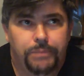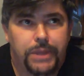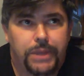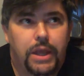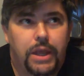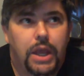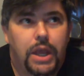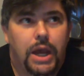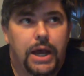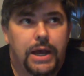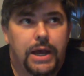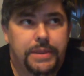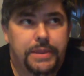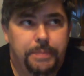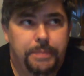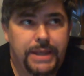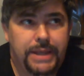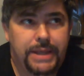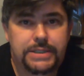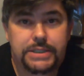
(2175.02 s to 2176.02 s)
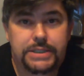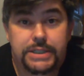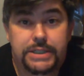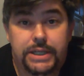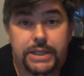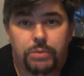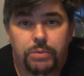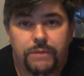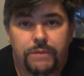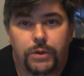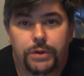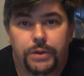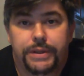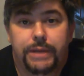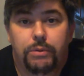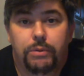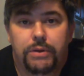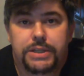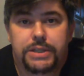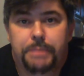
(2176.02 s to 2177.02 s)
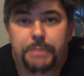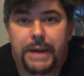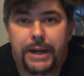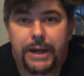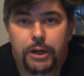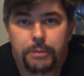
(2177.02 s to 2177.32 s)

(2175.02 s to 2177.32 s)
The peasants did revolt. They were inspired by